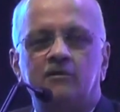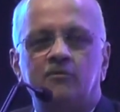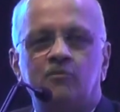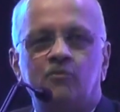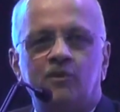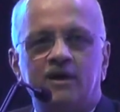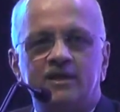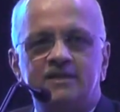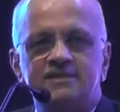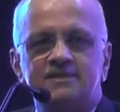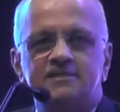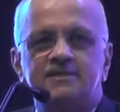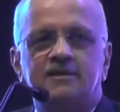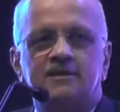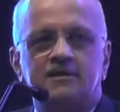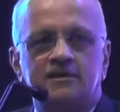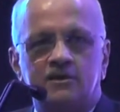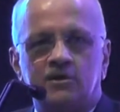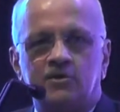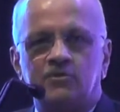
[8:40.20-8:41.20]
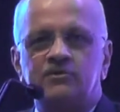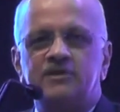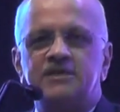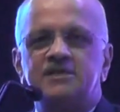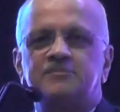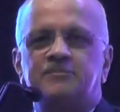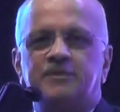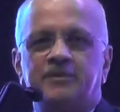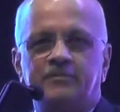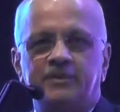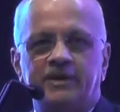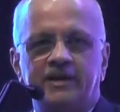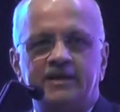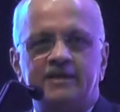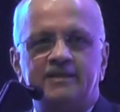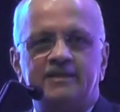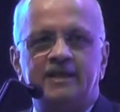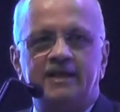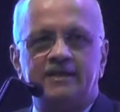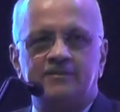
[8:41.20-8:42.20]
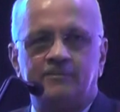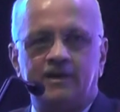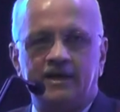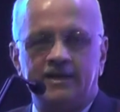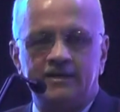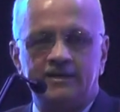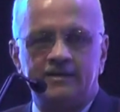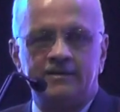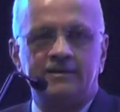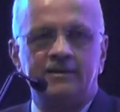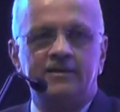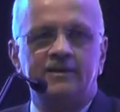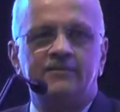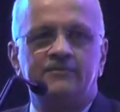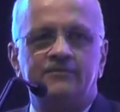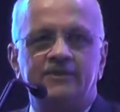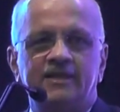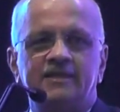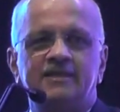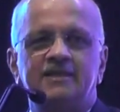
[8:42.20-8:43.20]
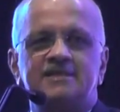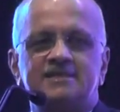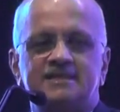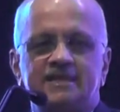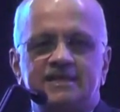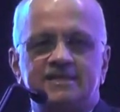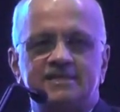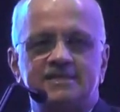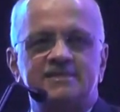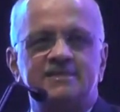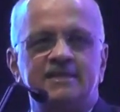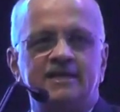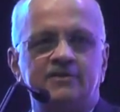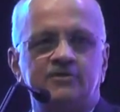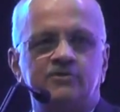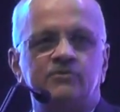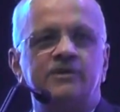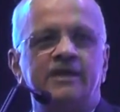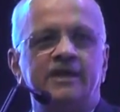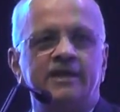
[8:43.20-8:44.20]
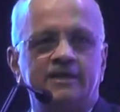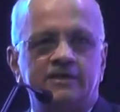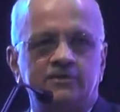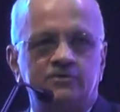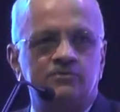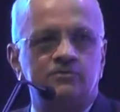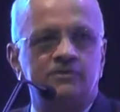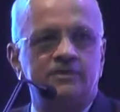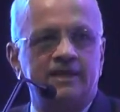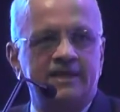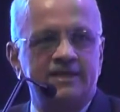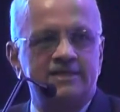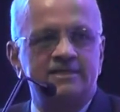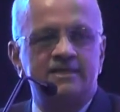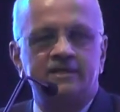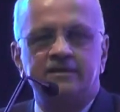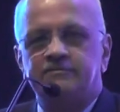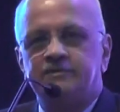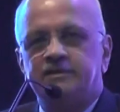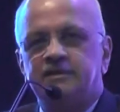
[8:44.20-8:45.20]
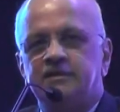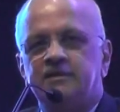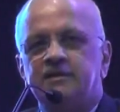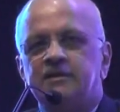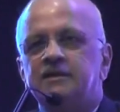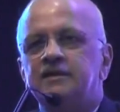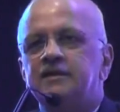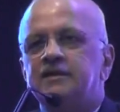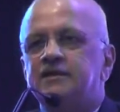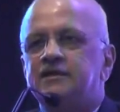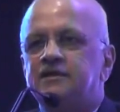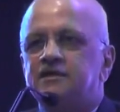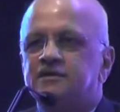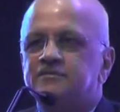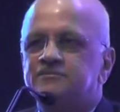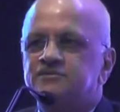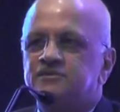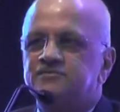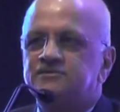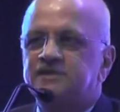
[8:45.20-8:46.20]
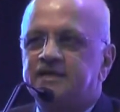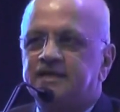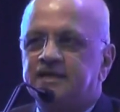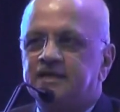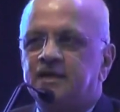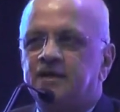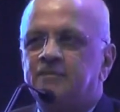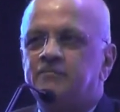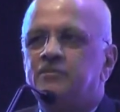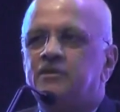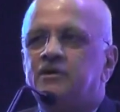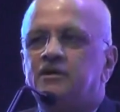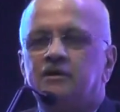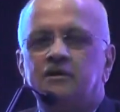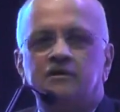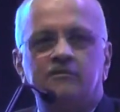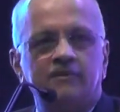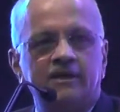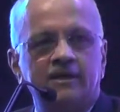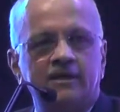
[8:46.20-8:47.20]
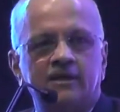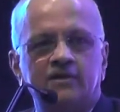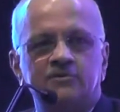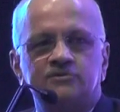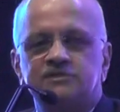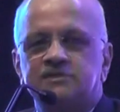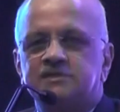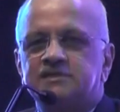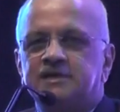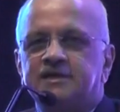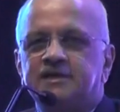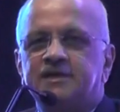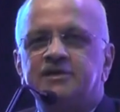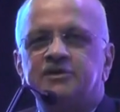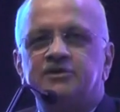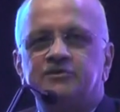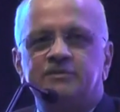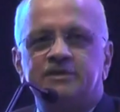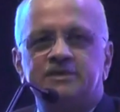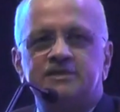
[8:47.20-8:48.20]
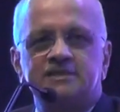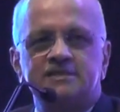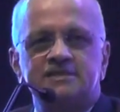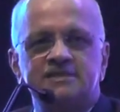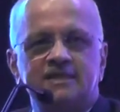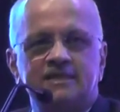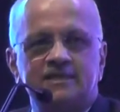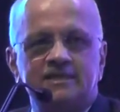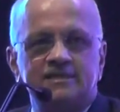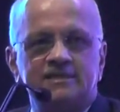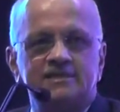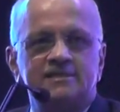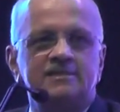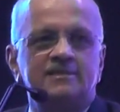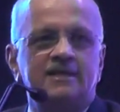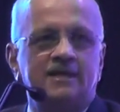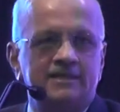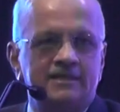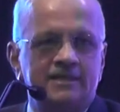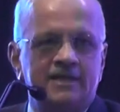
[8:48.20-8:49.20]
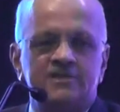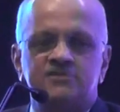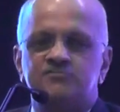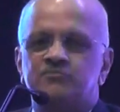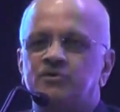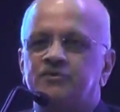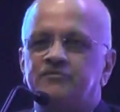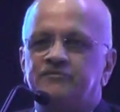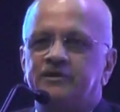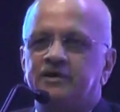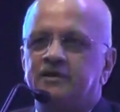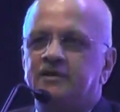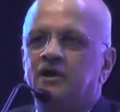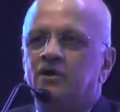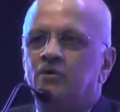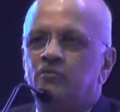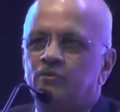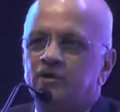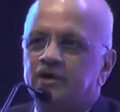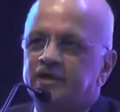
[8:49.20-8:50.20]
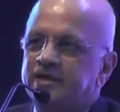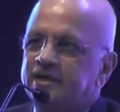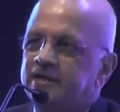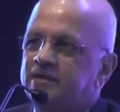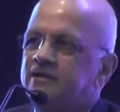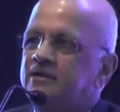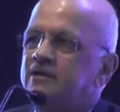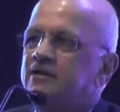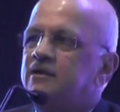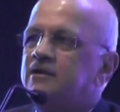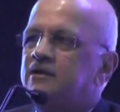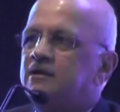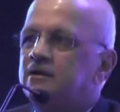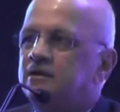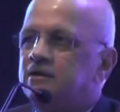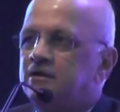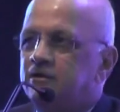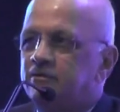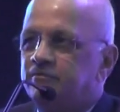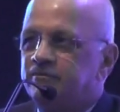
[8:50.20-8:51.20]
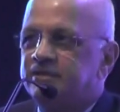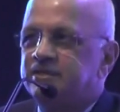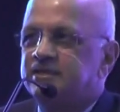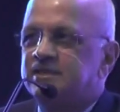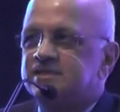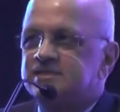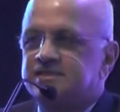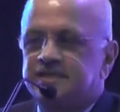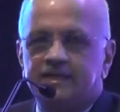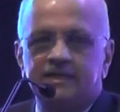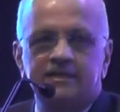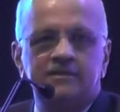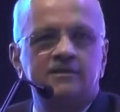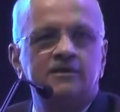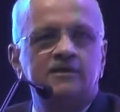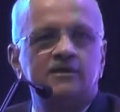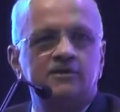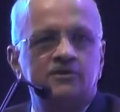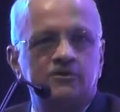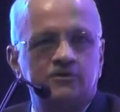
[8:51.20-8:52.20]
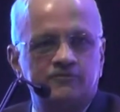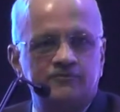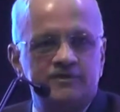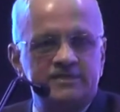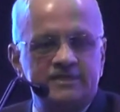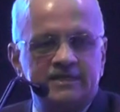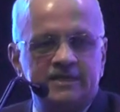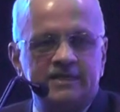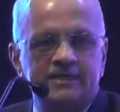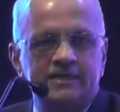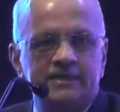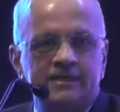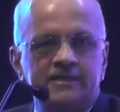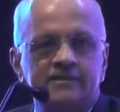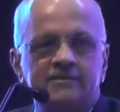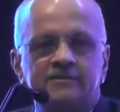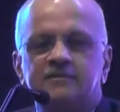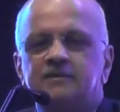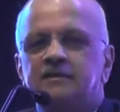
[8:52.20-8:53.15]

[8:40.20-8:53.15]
once the ground is prepared in that manner, then the stage is set to take it to the next level in terms of setting up warehouses and incubation centers. And that's what we are now working with the state to facilitate.